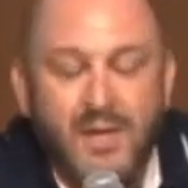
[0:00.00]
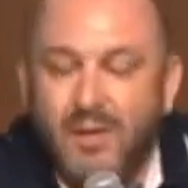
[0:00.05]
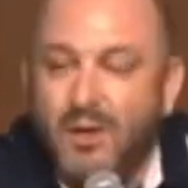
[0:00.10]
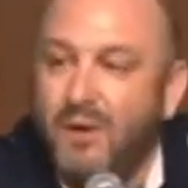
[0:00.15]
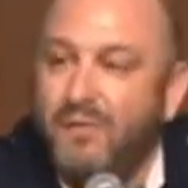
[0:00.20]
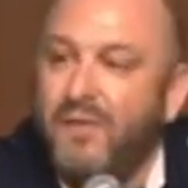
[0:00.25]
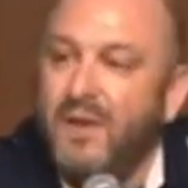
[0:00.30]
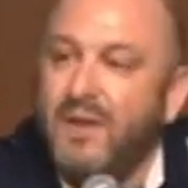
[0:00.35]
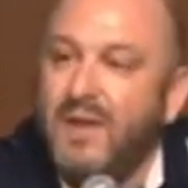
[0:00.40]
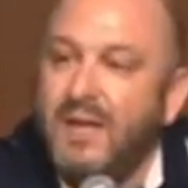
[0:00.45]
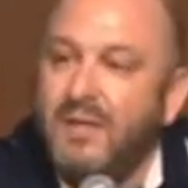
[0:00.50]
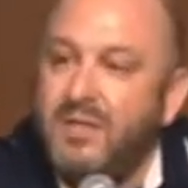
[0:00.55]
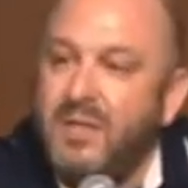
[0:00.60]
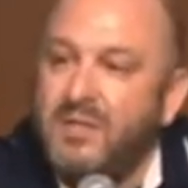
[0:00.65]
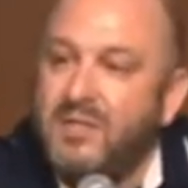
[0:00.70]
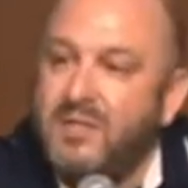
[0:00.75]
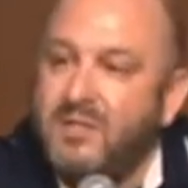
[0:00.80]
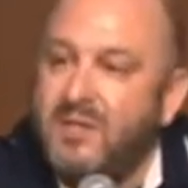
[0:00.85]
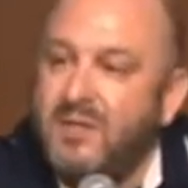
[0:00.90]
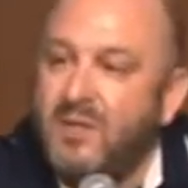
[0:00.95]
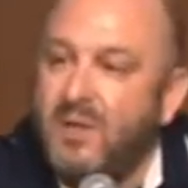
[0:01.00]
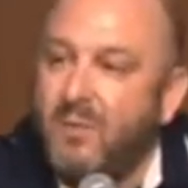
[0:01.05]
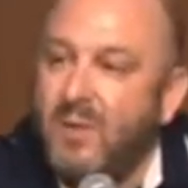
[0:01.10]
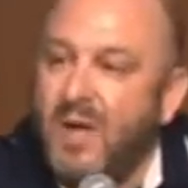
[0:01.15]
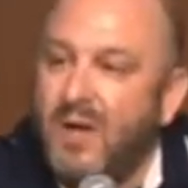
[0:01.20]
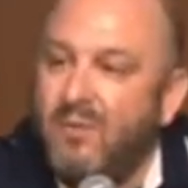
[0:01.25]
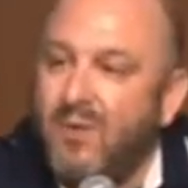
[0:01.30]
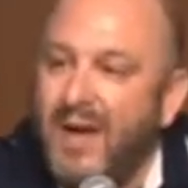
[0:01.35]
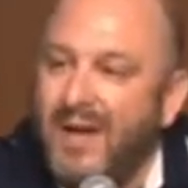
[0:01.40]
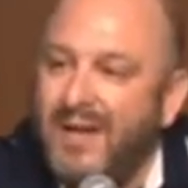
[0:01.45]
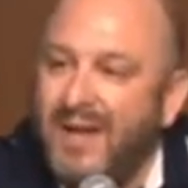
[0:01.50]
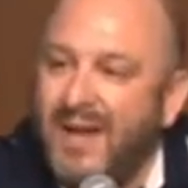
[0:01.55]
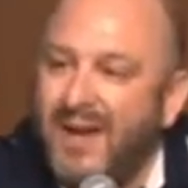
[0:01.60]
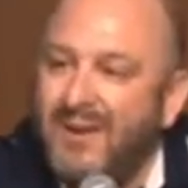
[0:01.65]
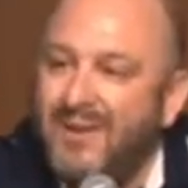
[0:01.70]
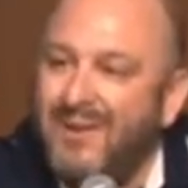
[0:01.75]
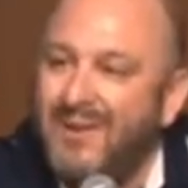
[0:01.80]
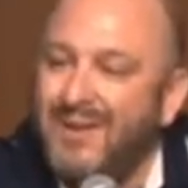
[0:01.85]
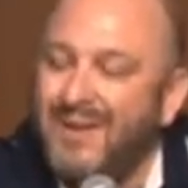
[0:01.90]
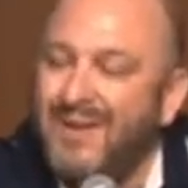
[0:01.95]
You know, I feel like Jesus at the well right
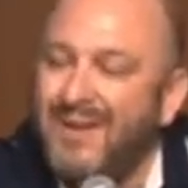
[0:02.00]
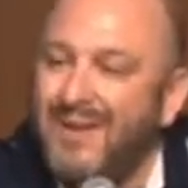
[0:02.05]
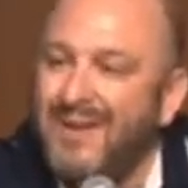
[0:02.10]
now.